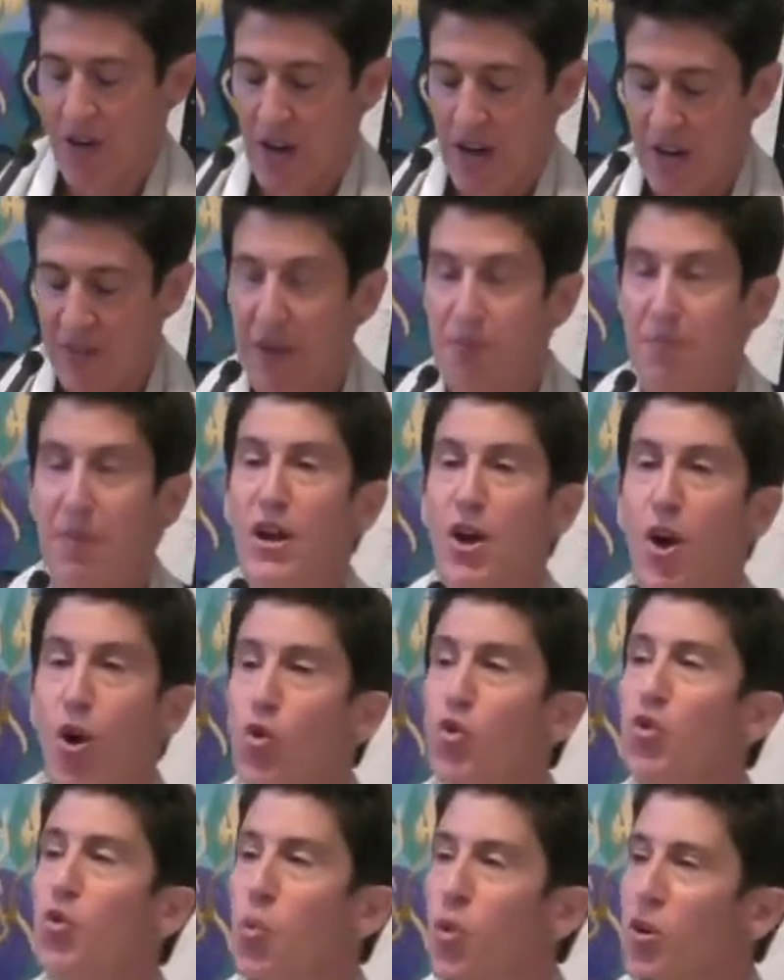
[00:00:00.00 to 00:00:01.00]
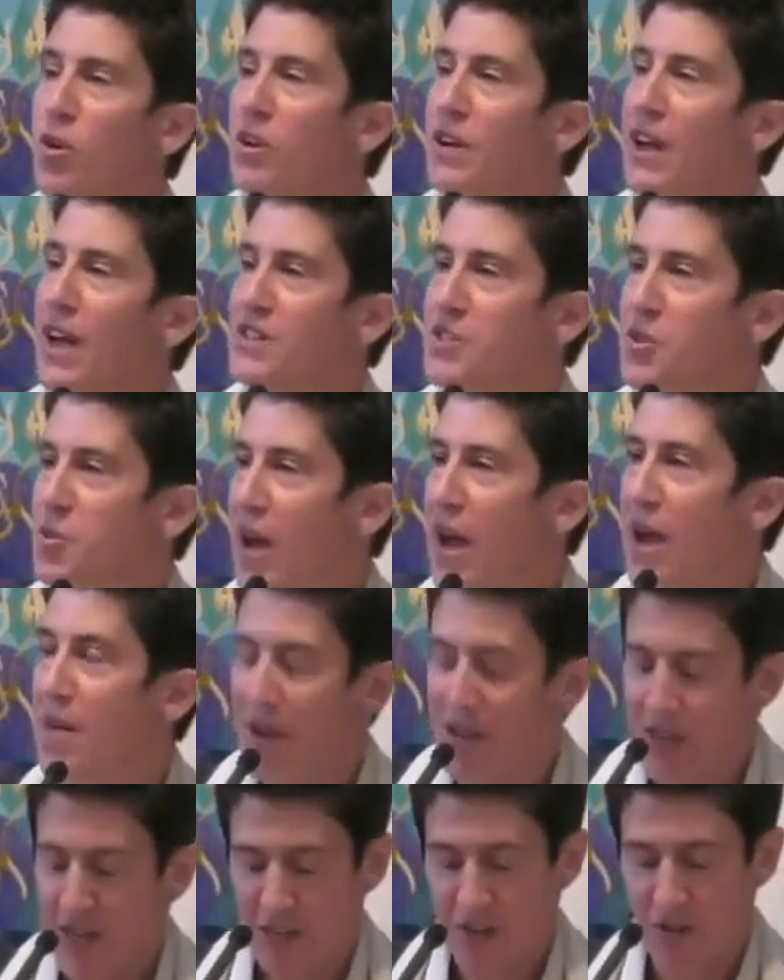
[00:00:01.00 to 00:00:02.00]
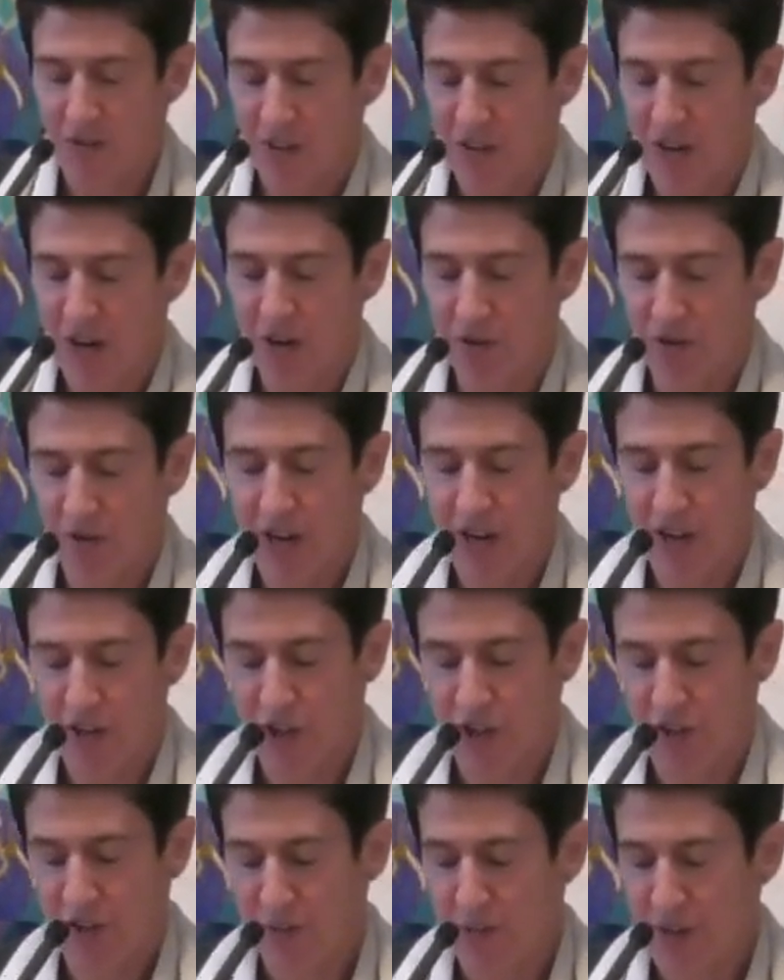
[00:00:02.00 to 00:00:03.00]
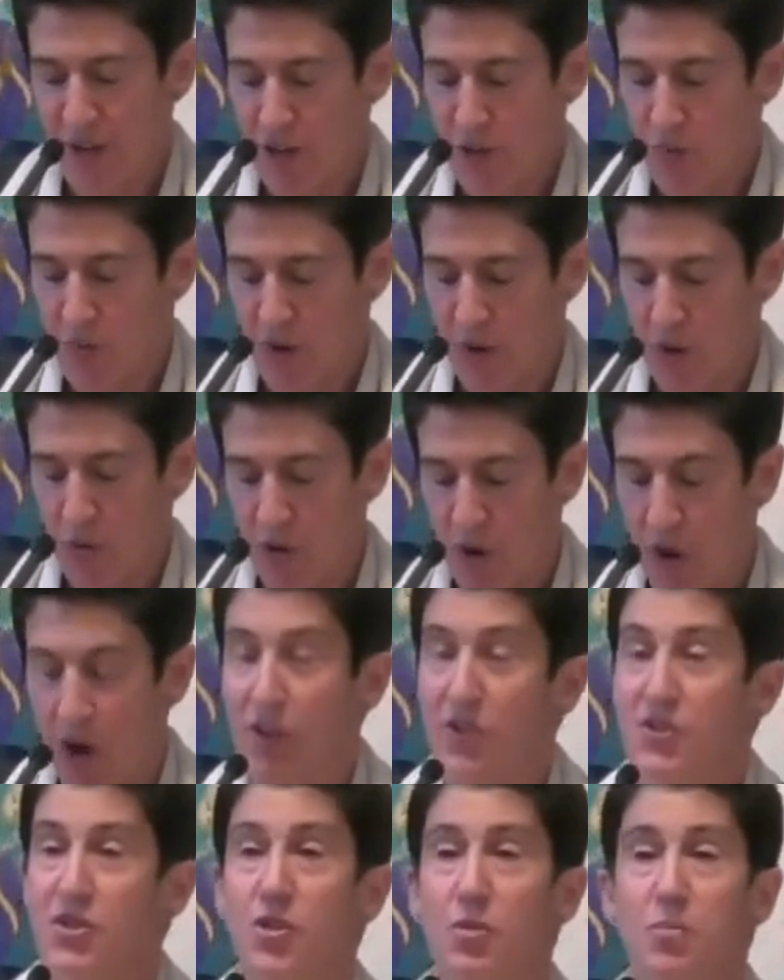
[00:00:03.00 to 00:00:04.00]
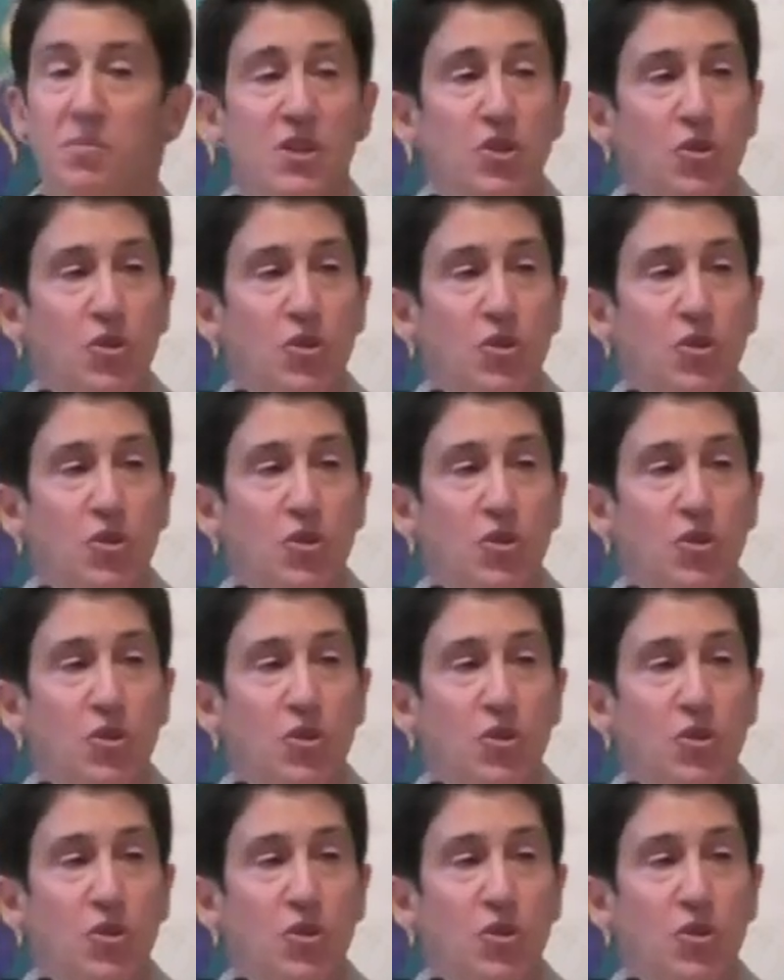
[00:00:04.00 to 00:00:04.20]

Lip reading: and that my own work as a rabbi here at Congregation Emanu-El will also be